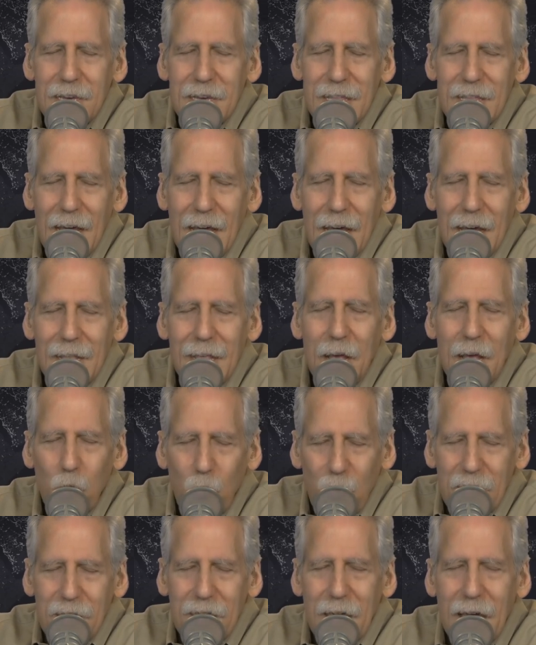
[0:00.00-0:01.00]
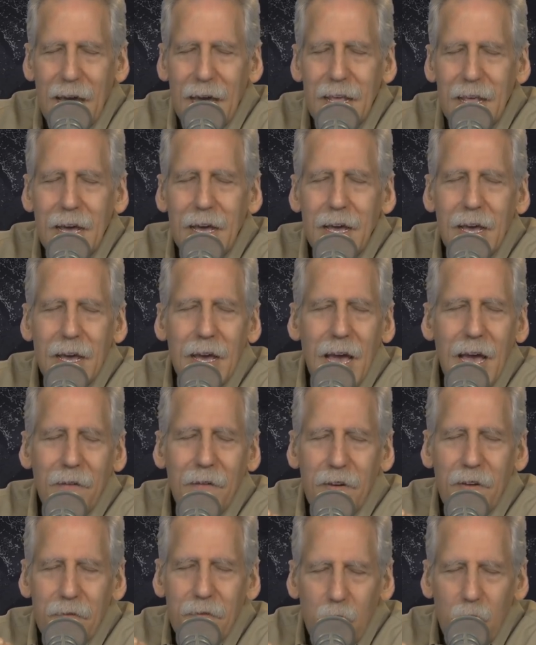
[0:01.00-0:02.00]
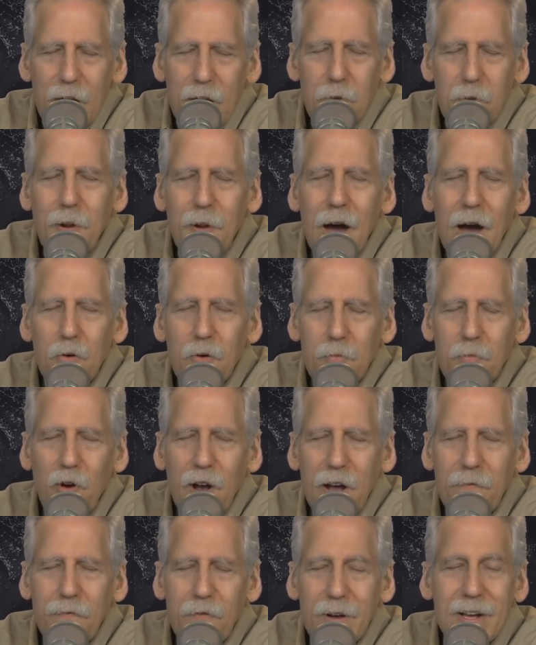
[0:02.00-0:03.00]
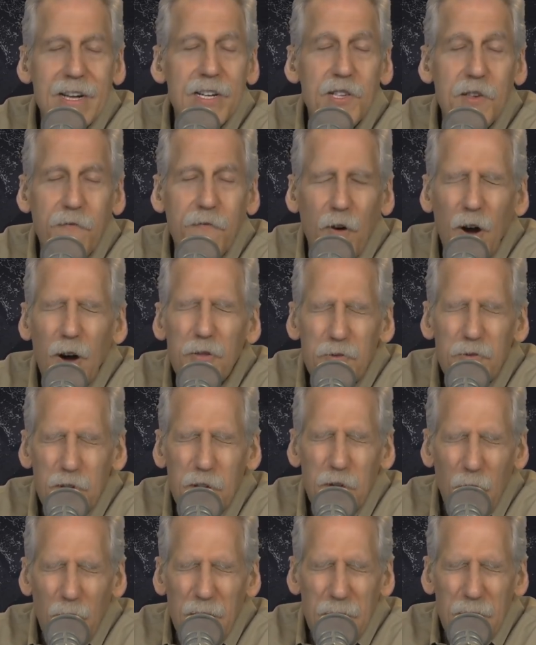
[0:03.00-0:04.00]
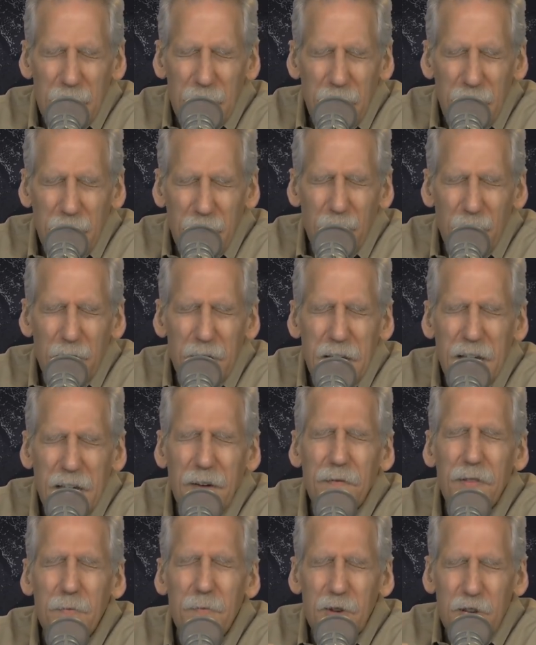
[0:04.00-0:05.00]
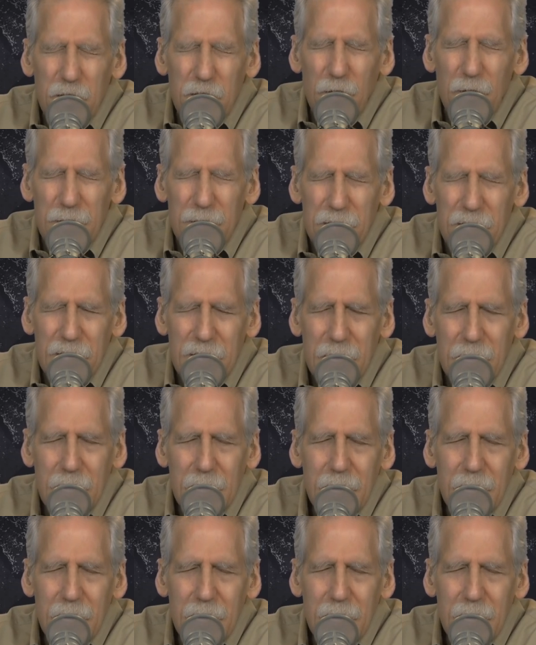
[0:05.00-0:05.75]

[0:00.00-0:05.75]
in that, and with that, have even greater power to pray for her kids. For others struggling like her, give them assurance.